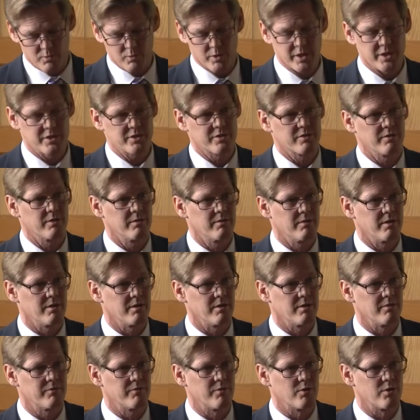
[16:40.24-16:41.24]
in which
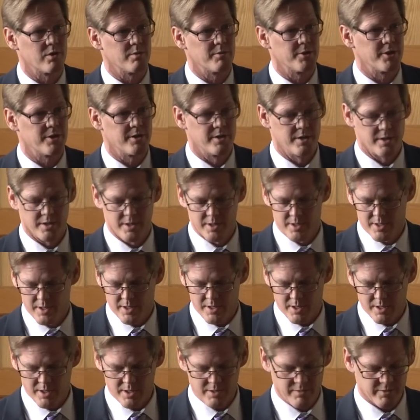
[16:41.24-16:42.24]
uh, former,
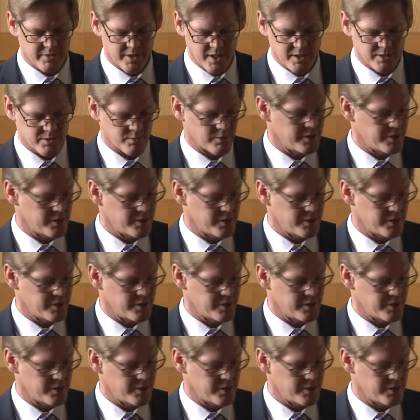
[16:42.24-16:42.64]
uh, in states